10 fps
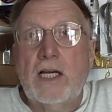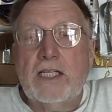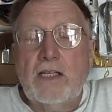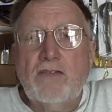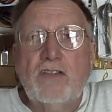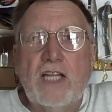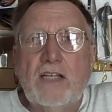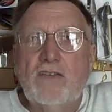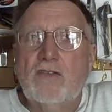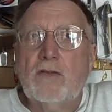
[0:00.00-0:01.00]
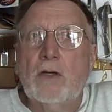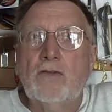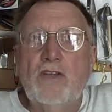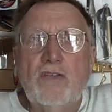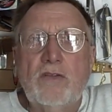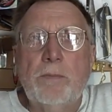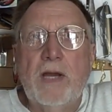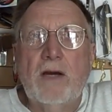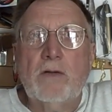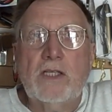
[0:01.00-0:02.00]
guess that's just
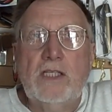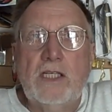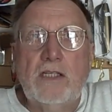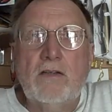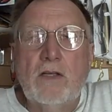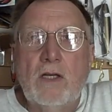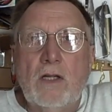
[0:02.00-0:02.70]
about it.